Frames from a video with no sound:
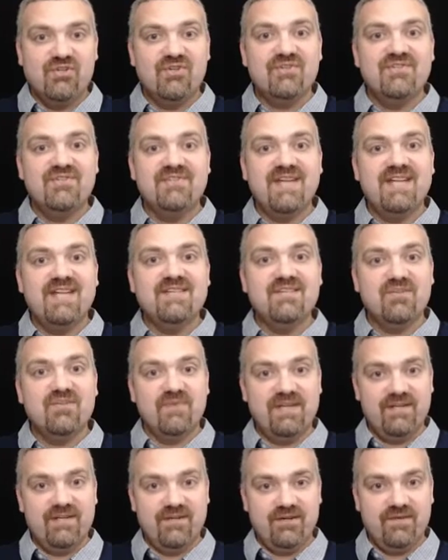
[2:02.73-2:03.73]

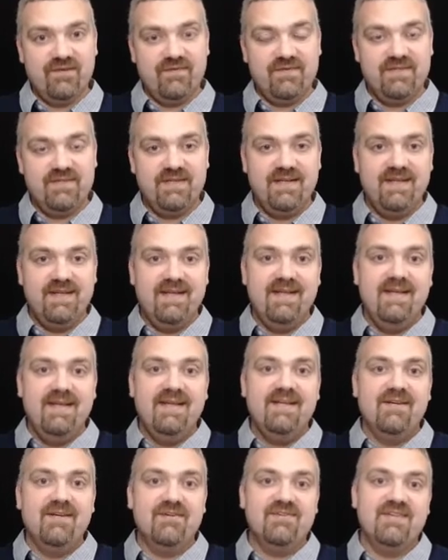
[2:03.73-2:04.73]
sensory nerves.
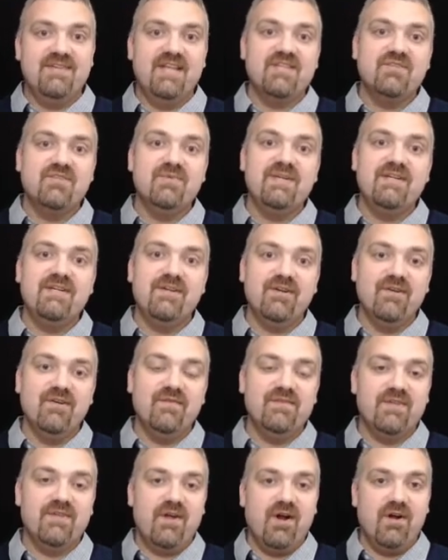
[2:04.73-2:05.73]
Your sensory
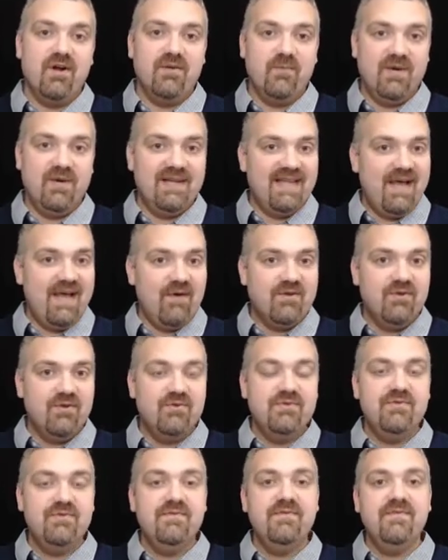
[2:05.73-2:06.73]
nerves are what allow you
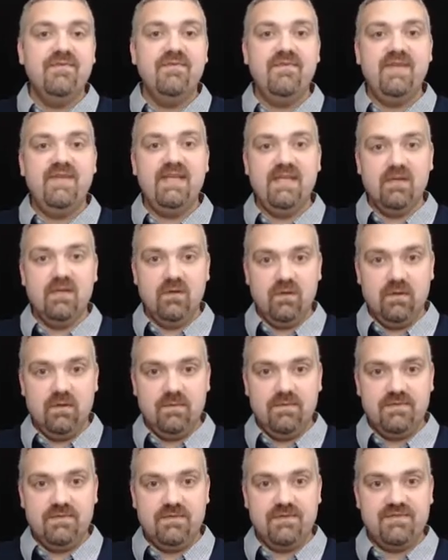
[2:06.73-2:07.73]
to feel.
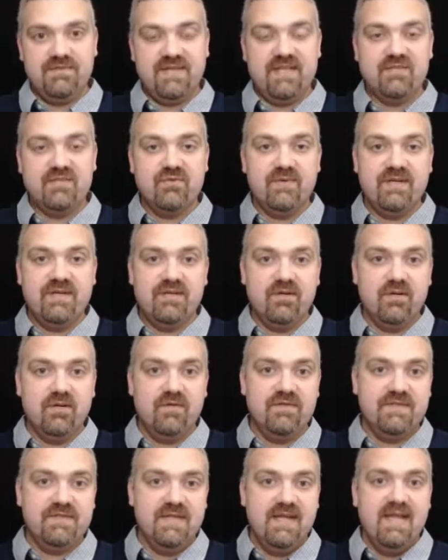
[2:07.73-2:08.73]
So sensory
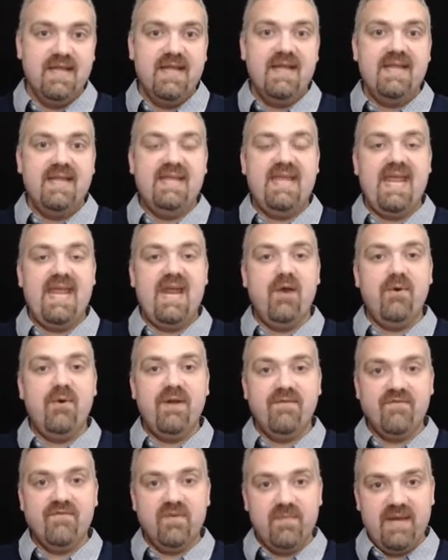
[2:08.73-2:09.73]
nerves carry
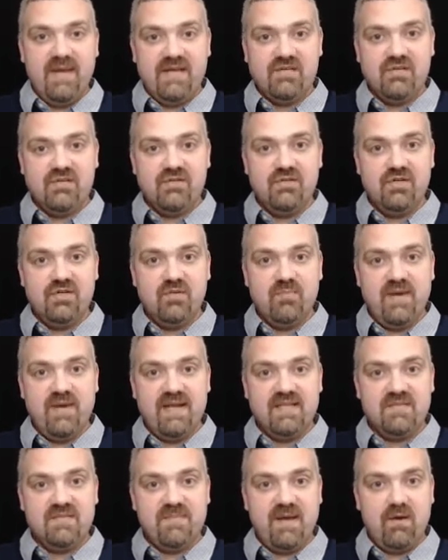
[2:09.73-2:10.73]
information to your brain
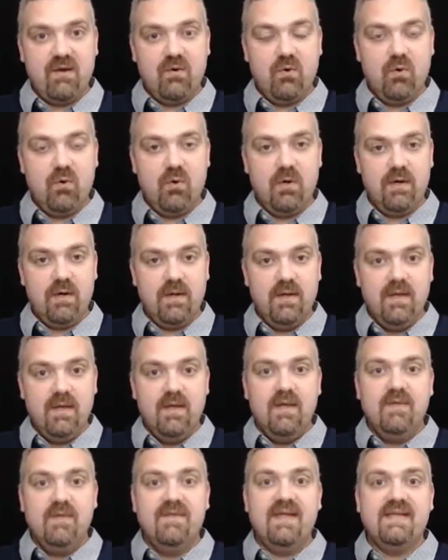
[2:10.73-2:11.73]
and spinal cord
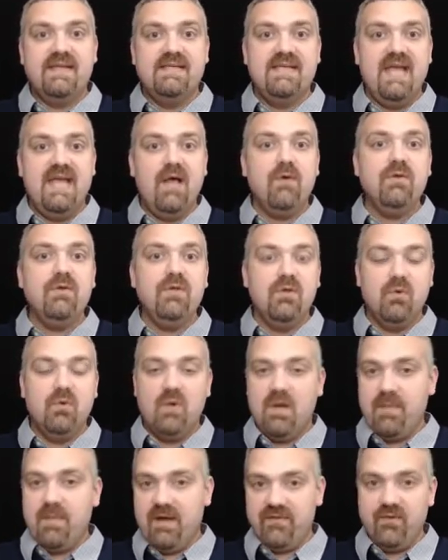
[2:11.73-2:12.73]
that tell you
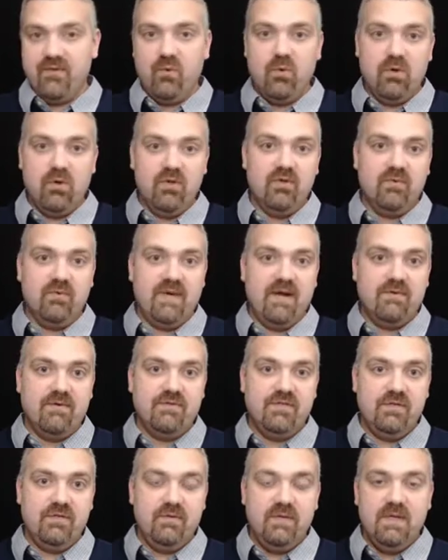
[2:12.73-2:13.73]
about the world
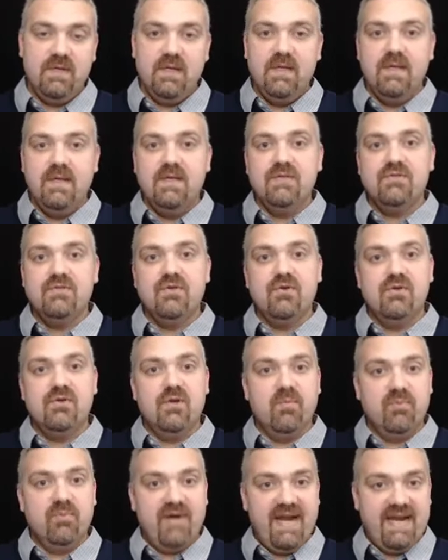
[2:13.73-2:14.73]
around you, so
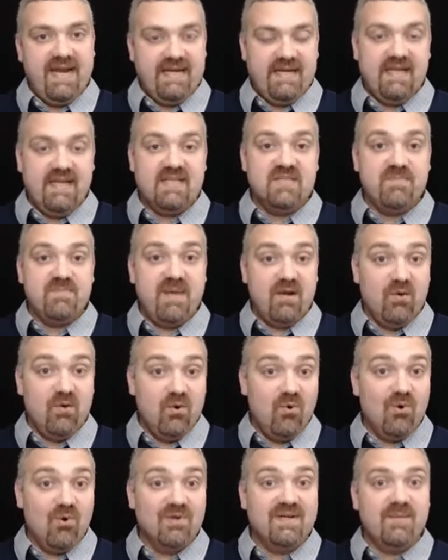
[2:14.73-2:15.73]
your brain and spinal
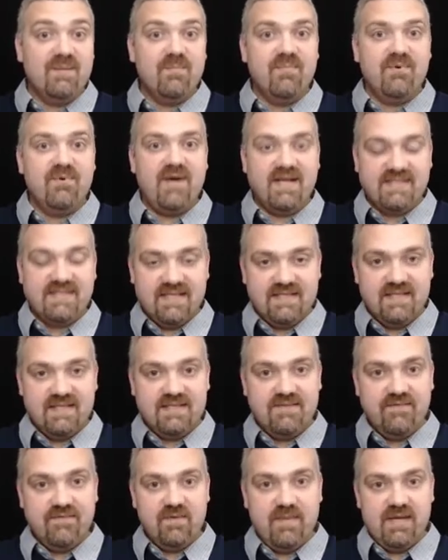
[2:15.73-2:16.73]
cord can process this
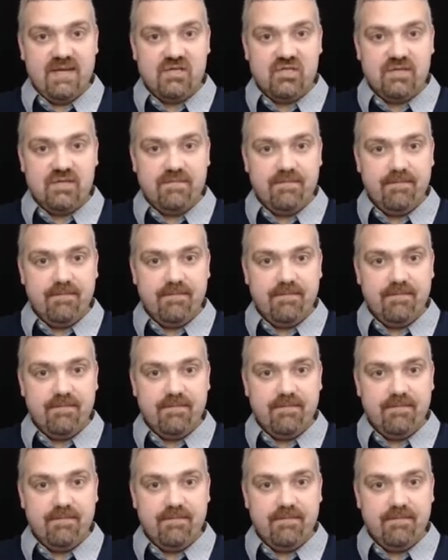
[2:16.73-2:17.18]
information